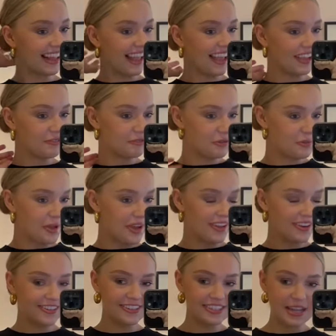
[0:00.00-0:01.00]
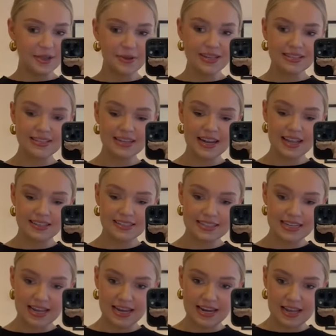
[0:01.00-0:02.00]
Hi everyone, so it's the next
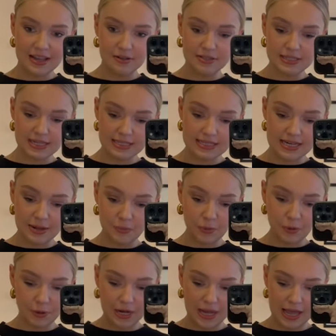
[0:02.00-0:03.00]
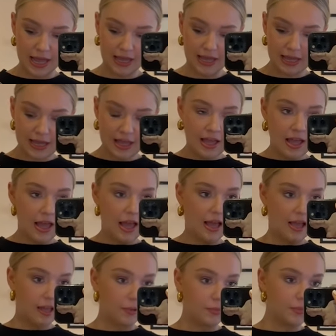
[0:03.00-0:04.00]
day now, Saturday morning,
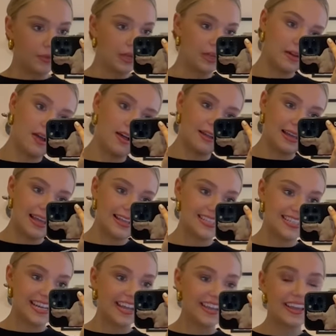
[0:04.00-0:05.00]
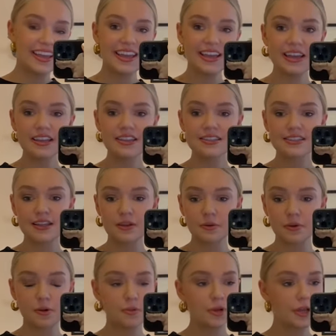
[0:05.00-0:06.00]
um, and our last day here.
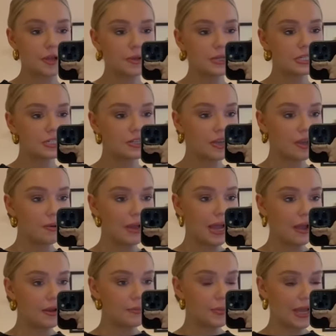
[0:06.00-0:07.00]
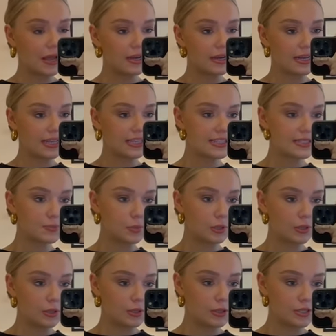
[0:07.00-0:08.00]
So we're going to go out and about and
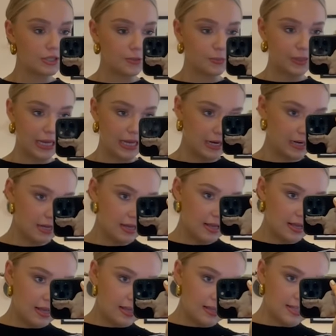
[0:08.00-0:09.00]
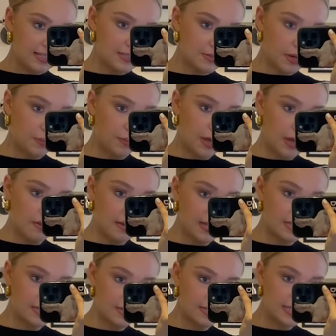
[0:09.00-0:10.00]
explore Dublin. This is what I'm
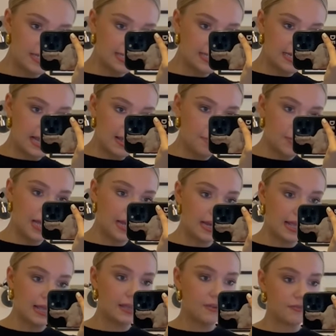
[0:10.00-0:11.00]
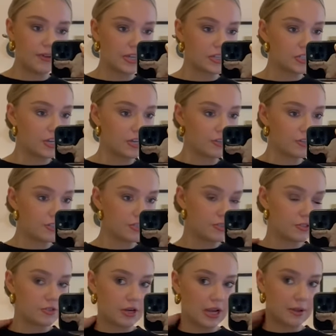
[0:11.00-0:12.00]
wearing, so it's this knit by Naked Fashion, just
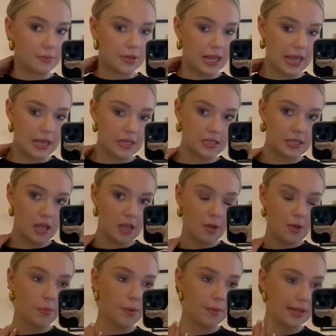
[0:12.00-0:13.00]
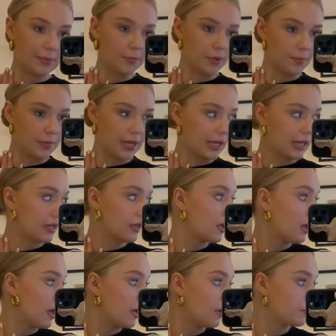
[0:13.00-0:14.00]
a striped knit. Probably put my
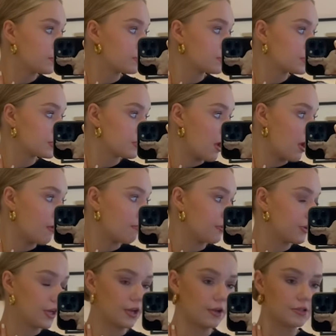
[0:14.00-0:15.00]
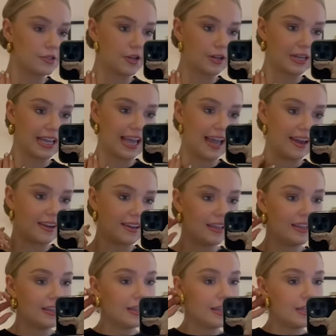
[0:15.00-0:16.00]
um, scarf and coat on again.
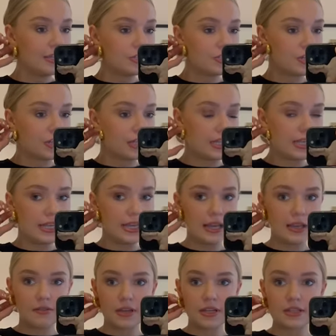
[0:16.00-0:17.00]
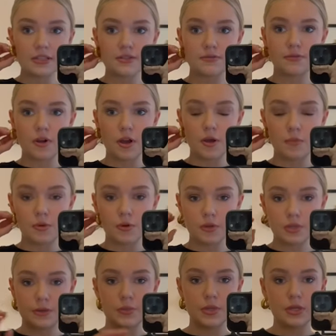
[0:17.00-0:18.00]
Chunky earrings from
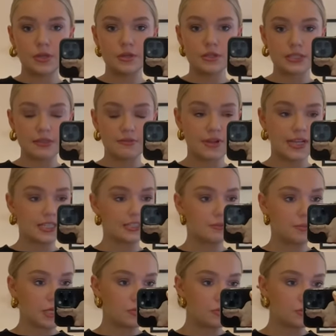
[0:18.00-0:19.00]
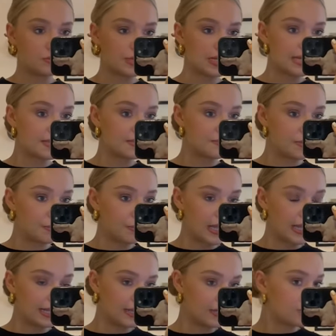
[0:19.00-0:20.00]
Nordic Muse, and the rest of my jewellery is from
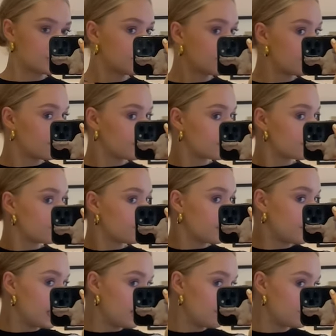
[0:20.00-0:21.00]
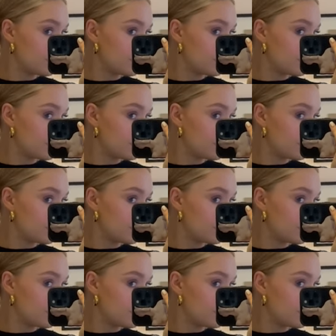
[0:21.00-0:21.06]
my collection with Northskull Woman. I've